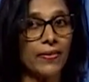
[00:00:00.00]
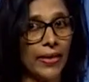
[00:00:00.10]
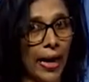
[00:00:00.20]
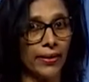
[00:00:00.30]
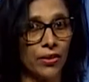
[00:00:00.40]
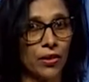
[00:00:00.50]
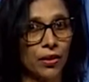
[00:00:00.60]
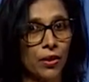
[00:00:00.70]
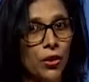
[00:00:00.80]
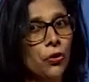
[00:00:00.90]
that
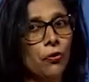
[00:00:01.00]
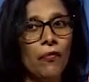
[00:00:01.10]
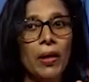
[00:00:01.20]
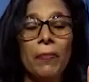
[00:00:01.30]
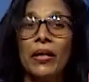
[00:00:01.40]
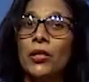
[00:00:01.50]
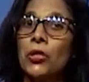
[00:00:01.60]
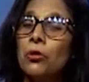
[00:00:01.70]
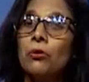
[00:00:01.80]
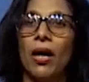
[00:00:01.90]
you will be a
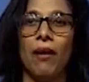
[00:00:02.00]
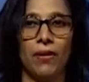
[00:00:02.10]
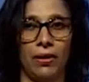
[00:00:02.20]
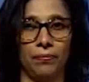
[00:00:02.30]
true lover.